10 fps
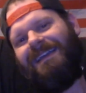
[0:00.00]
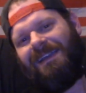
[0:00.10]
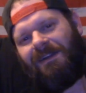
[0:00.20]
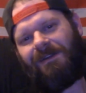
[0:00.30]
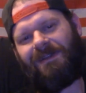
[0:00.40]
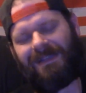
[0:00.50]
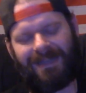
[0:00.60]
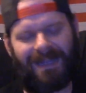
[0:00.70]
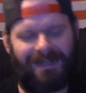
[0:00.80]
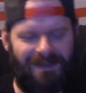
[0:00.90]
You know what I mean?
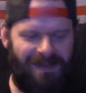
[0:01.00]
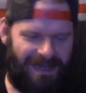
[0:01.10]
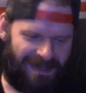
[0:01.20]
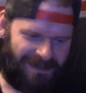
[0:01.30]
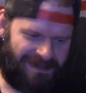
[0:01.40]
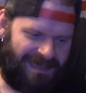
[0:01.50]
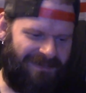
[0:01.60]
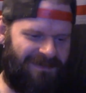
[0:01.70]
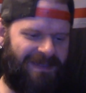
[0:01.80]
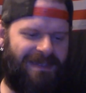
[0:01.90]
Like I can do that kind of
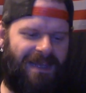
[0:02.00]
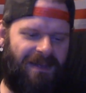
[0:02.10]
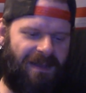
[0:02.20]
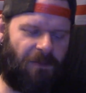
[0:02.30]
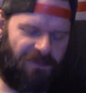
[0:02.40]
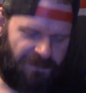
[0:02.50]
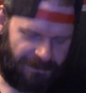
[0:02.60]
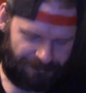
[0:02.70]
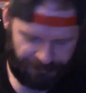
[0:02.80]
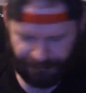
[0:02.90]
stuff, and that that'll be fun.